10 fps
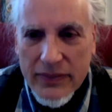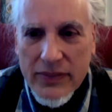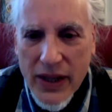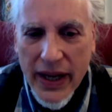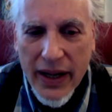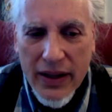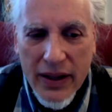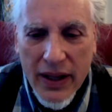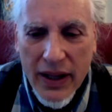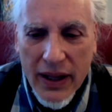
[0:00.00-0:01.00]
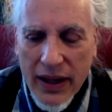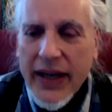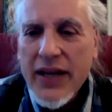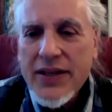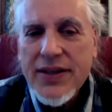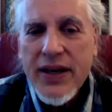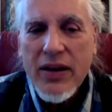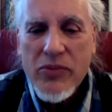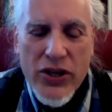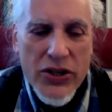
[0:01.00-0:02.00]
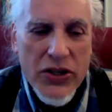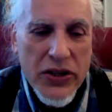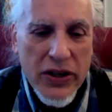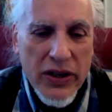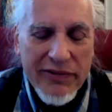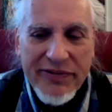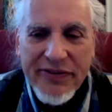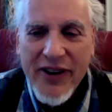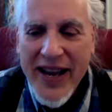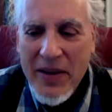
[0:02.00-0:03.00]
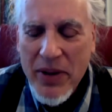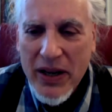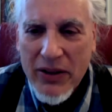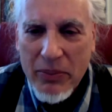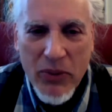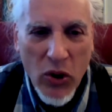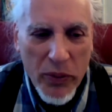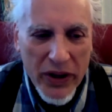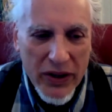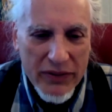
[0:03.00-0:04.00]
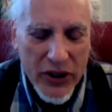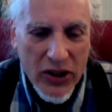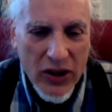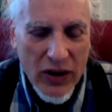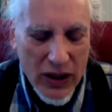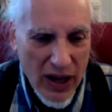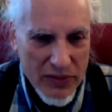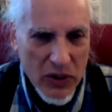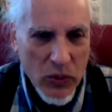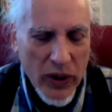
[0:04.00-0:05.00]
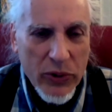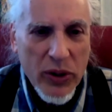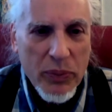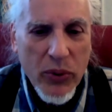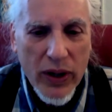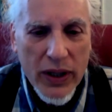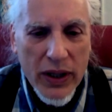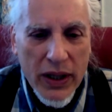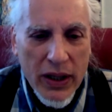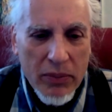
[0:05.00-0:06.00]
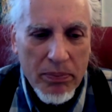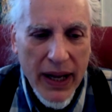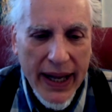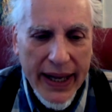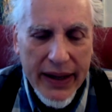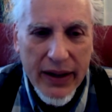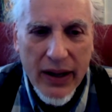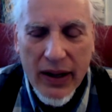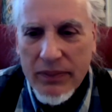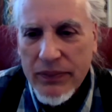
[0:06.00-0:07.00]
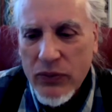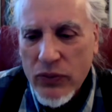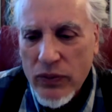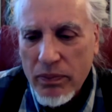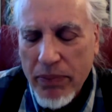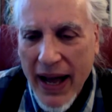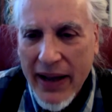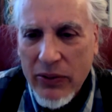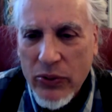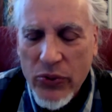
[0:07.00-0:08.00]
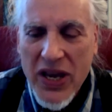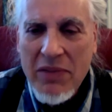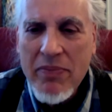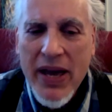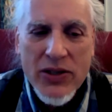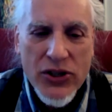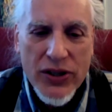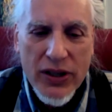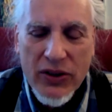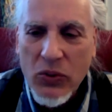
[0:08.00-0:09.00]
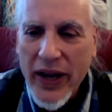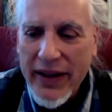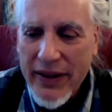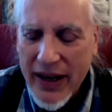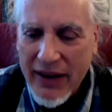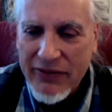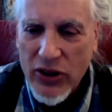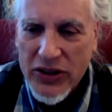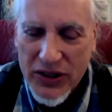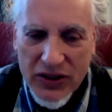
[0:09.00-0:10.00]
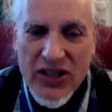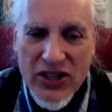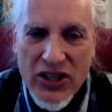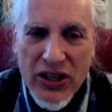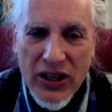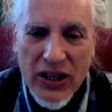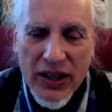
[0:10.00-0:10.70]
Yeah. Like I said, I'm just framing the moment of the current cosmic weather report by re-mentioning the way that I've looked at this year.